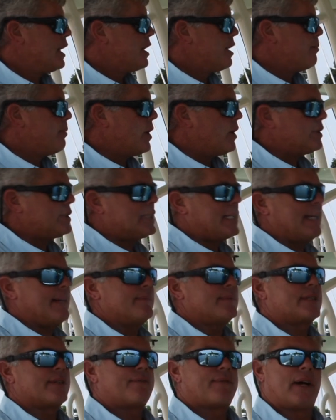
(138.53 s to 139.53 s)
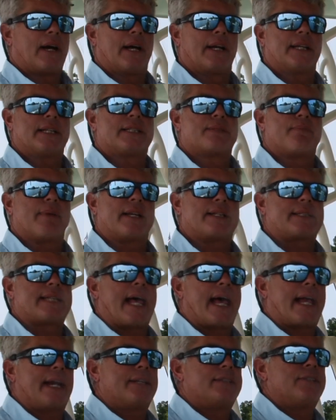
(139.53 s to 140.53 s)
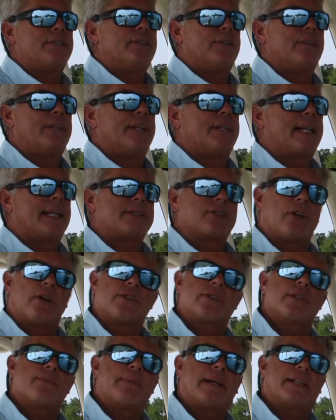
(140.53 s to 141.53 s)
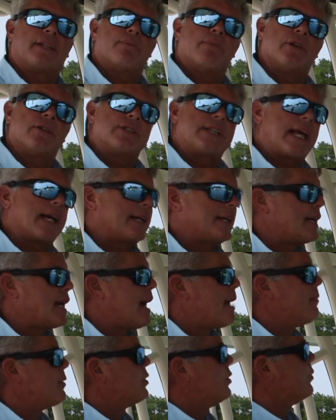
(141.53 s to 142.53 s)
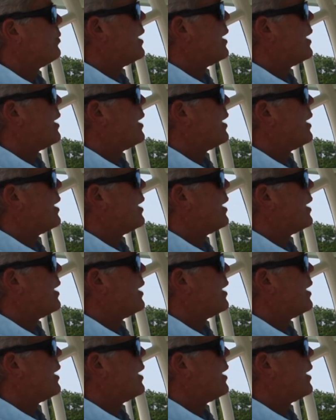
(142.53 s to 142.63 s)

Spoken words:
the boat seems to find its best attitude, and that's also about the most economical